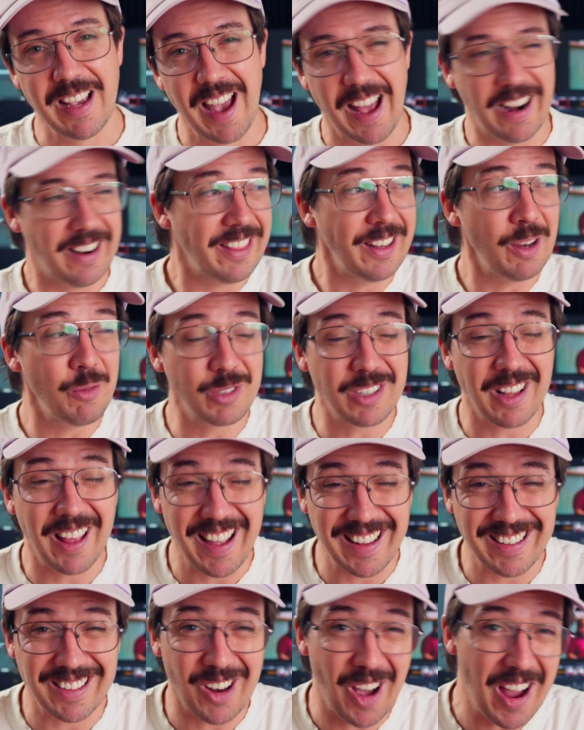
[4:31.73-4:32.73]
and I think it was
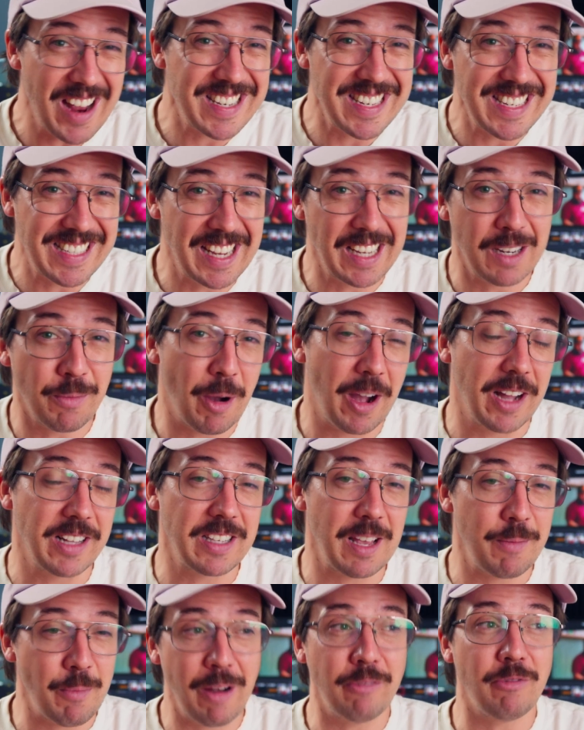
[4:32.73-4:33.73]
like 90 gigabytes,
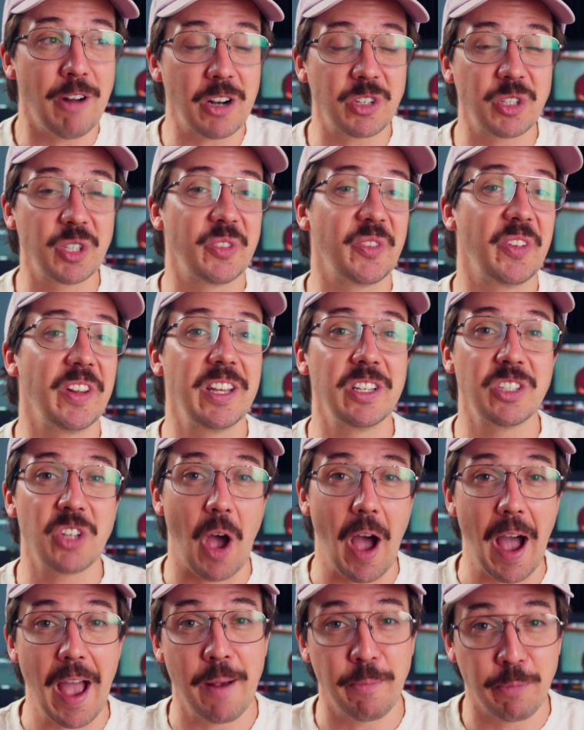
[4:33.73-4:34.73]
and my rushes for the
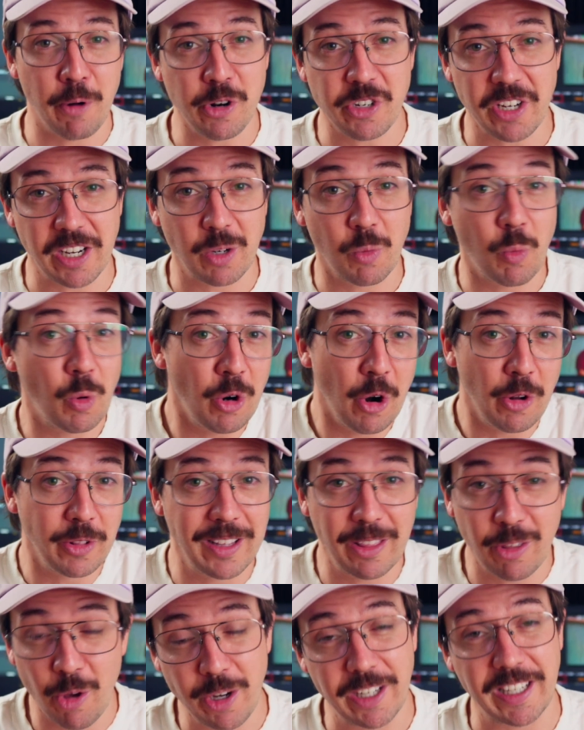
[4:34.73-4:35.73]
entire project were only
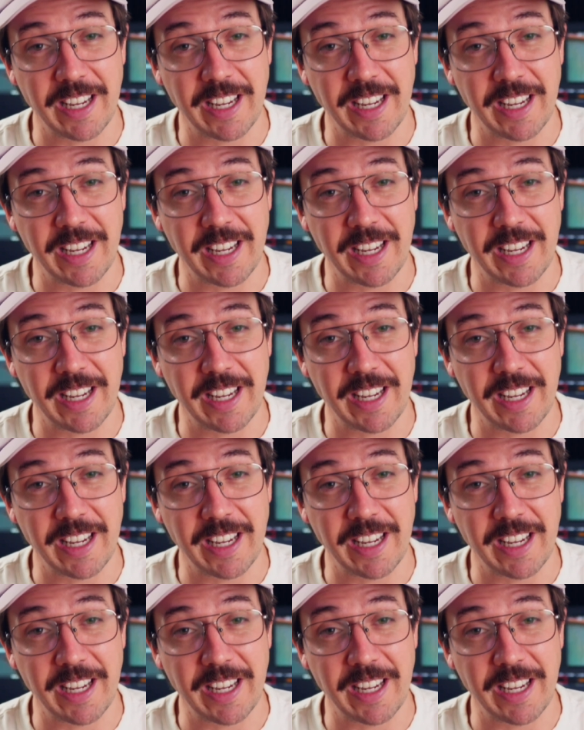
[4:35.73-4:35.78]
30